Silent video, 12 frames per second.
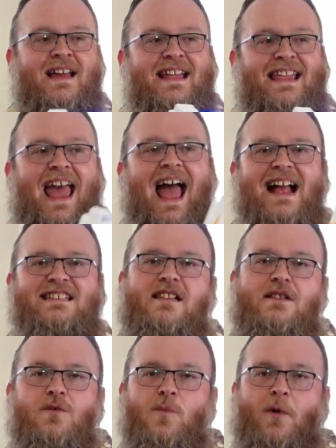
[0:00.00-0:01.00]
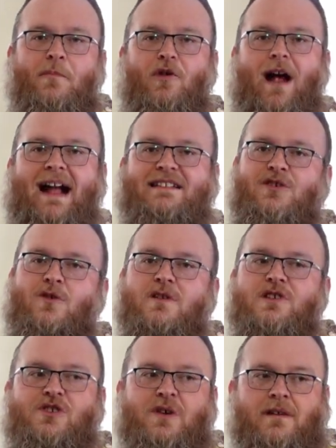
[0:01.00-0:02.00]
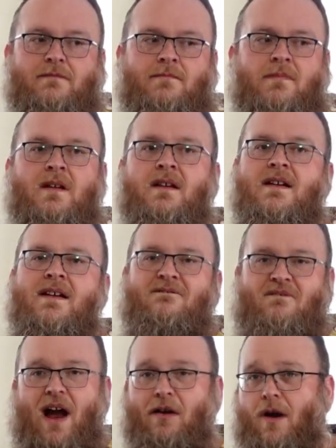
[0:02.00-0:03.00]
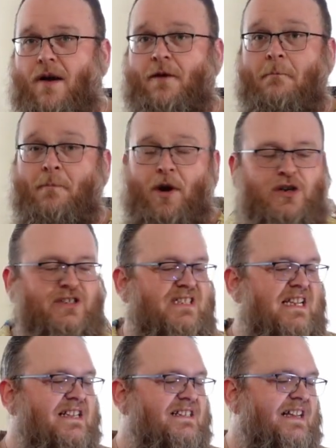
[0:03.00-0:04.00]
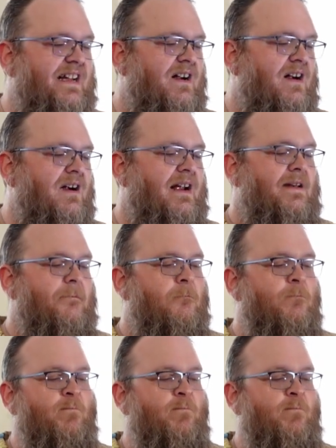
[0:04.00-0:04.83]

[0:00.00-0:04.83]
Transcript: Yeah, it's a little more practical because you can fire off a burst easier and